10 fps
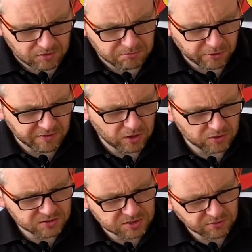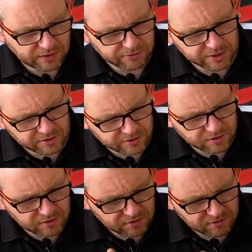Moving on to our
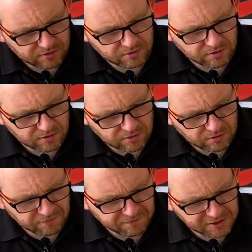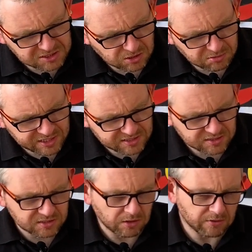first
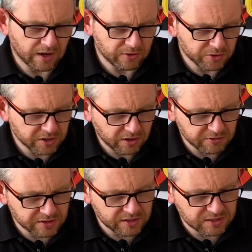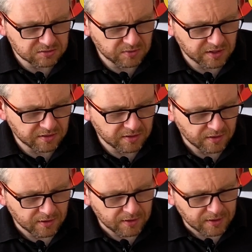obelisk, so I undercoated this with
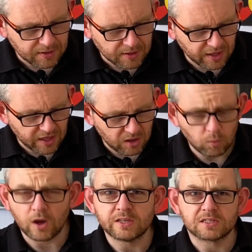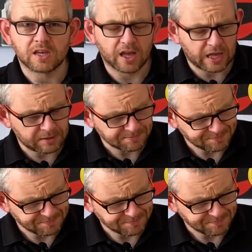White Scar